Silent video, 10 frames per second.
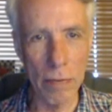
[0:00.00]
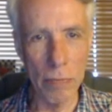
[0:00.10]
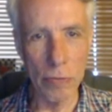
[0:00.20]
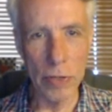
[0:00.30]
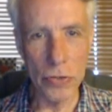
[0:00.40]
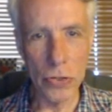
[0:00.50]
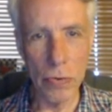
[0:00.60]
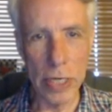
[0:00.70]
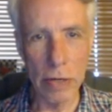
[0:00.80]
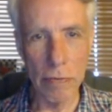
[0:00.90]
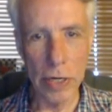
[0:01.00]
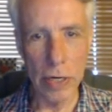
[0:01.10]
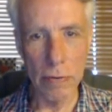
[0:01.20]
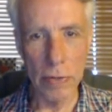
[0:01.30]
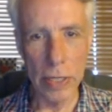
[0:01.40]
moved his queen over
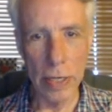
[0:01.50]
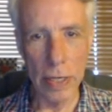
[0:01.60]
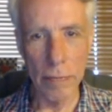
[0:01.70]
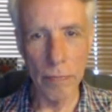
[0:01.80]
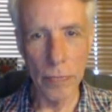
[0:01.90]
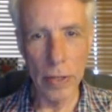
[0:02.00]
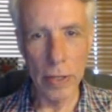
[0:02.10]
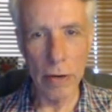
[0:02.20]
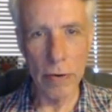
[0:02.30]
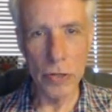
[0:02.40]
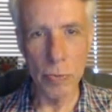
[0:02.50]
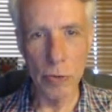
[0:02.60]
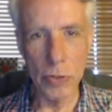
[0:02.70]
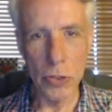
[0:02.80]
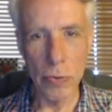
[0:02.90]
here, when uh, Keres
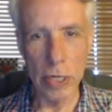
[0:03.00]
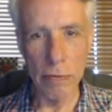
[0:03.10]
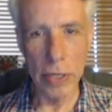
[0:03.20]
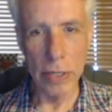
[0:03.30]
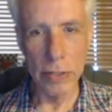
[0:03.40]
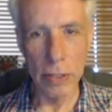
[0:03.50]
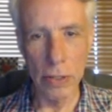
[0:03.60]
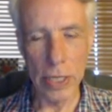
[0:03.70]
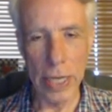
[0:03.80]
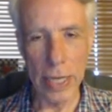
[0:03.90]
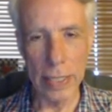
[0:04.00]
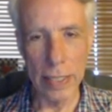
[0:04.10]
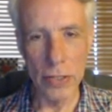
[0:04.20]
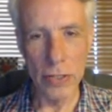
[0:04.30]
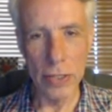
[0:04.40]
moved his queen over there to look at
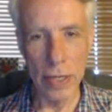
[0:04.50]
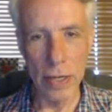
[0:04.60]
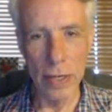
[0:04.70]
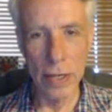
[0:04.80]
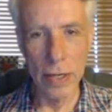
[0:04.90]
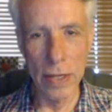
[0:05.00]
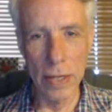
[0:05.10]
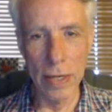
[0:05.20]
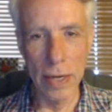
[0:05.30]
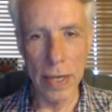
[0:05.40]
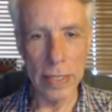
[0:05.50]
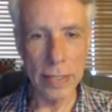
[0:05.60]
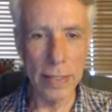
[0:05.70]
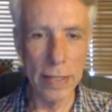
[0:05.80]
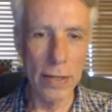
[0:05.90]
this uh,
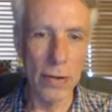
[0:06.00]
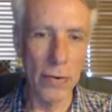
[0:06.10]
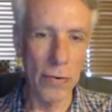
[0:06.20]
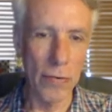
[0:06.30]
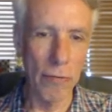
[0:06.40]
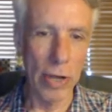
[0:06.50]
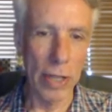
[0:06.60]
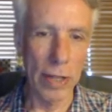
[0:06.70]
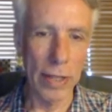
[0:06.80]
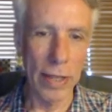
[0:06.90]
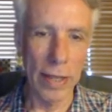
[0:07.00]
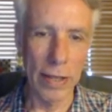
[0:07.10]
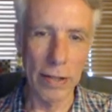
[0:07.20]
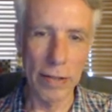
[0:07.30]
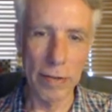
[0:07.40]
knight, well,
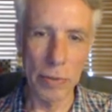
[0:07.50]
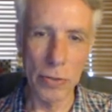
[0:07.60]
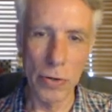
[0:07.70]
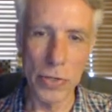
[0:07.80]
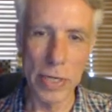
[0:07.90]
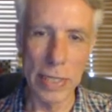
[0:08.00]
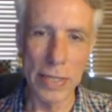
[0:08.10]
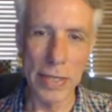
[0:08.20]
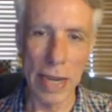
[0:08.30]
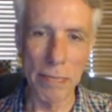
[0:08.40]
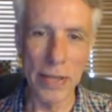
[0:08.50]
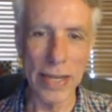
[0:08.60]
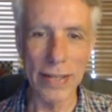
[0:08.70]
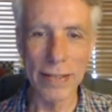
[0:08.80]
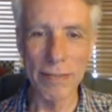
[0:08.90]
uh, Petrosian did the same
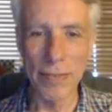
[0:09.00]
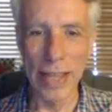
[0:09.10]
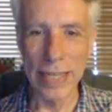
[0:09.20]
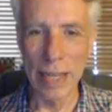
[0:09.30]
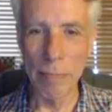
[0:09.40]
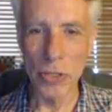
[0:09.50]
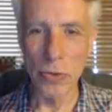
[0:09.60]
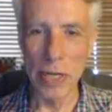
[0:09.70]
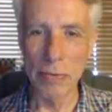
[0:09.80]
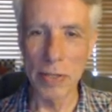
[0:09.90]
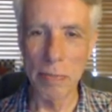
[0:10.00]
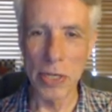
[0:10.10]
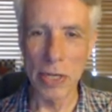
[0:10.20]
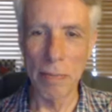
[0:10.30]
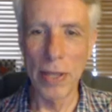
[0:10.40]
thing, lining up his queen with the
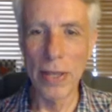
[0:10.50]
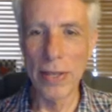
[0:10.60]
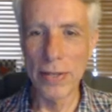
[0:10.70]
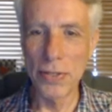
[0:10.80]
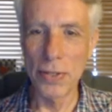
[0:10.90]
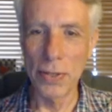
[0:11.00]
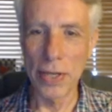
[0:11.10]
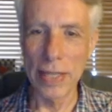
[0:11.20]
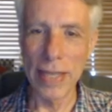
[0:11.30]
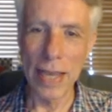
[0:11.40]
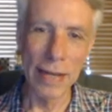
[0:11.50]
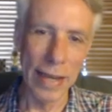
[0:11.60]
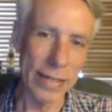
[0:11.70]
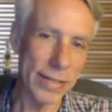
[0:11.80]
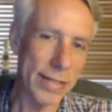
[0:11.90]
bishop to look at that
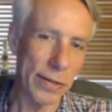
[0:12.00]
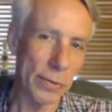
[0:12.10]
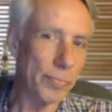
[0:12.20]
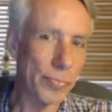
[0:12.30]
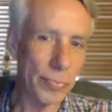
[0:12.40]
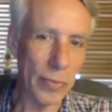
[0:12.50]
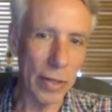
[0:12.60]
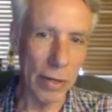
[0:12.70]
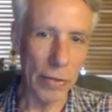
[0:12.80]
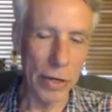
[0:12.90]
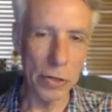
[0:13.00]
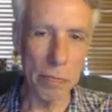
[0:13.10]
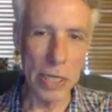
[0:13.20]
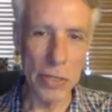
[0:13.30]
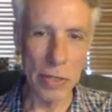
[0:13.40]
knight. So, you know, there could
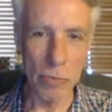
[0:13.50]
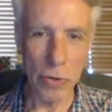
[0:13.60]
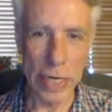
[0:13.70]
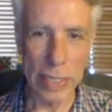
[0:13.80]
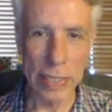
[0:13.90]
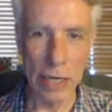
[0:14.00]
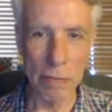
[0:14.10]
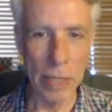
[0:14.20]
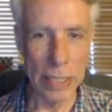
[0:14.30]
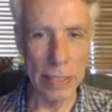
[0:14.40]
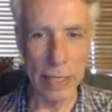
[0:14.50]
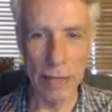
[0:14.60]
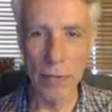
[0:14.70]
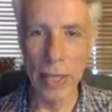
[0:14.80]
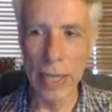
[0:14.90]
be some trades there, but uh,
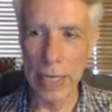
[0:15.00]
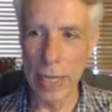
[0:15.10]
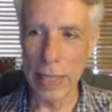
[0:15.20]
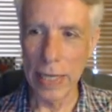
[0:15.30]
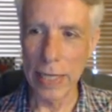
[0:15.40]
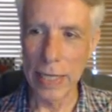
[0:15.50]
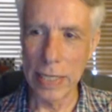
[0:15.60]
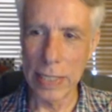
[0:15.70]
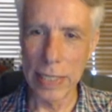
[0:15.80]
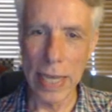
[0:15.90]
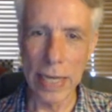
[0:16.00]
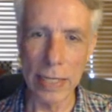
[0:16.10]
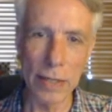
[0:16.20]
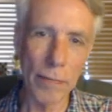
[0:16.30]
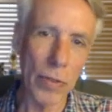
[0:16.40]
nothing is
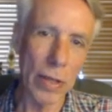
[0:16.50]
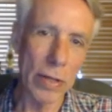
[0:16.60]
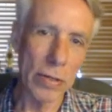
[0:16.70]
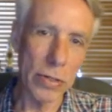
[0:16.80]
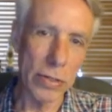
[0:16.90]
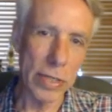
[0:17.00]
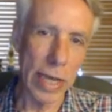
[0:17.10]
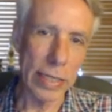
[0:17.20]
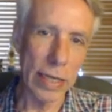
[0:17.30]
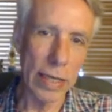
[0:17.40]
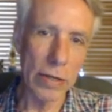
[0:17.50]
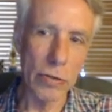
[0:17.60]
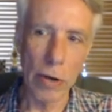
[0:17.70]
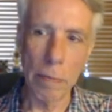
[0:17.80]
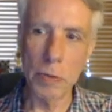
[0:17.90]
gained. So this knight
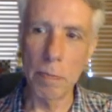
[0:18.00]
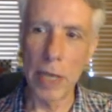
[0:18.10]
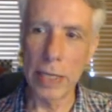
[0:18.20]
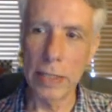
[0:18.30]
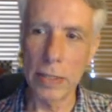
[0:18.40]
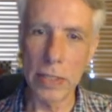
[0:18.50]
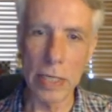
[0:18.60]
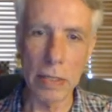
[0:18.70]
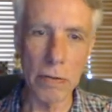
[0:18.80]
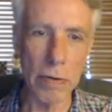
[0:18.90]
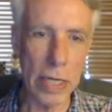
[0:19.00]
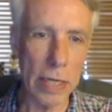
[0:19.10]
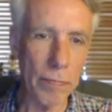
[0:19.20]
drops back to c3